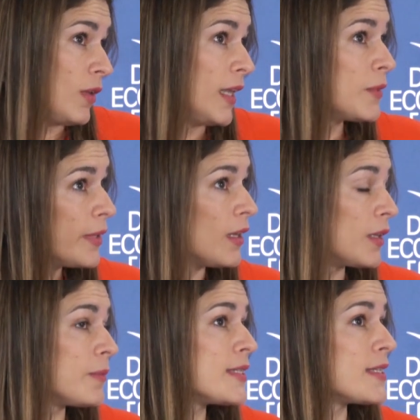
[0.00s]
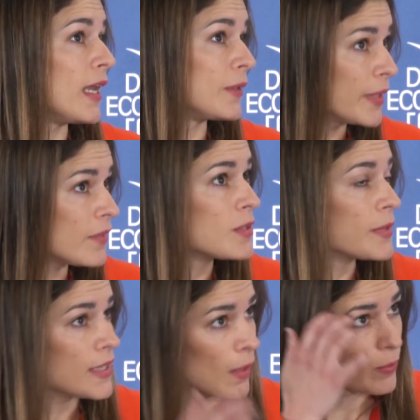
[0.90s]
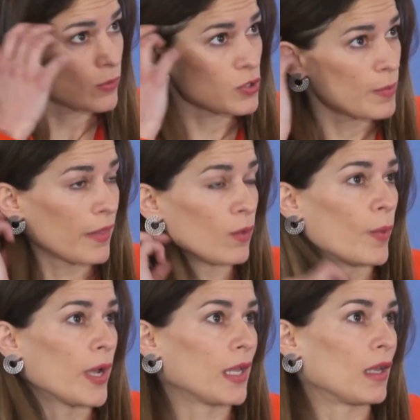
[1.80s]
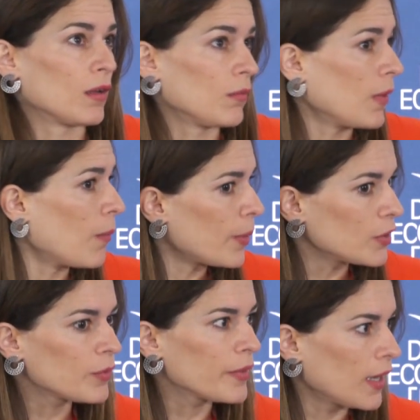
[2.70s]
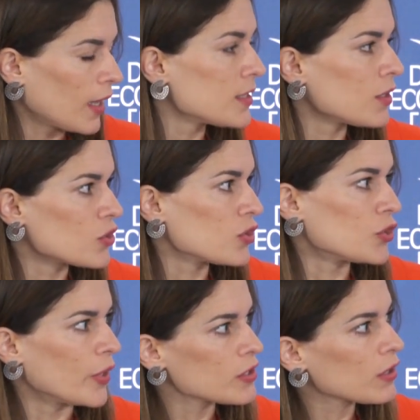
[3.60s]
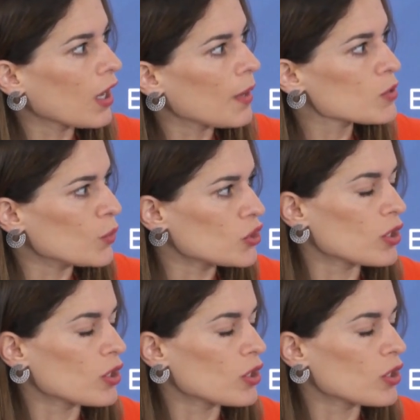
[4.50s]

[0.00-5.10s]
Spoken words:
let me give some examples, by the way. Apart from the Nazi concentration camps, which